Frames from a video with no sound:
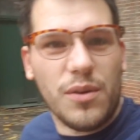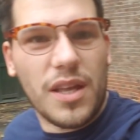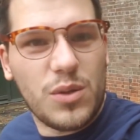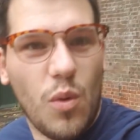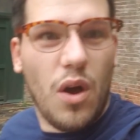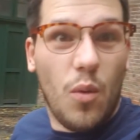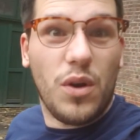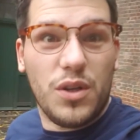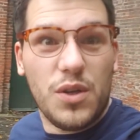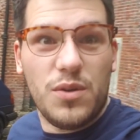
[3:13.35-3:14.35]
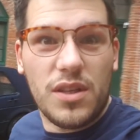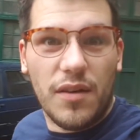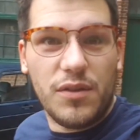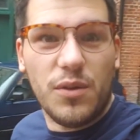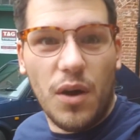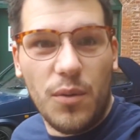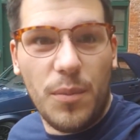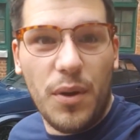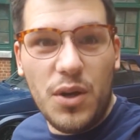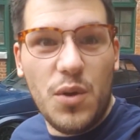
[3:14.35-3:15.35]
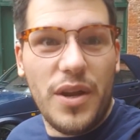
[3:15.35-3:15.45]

That's why I want to do stuff to it. I want to put a new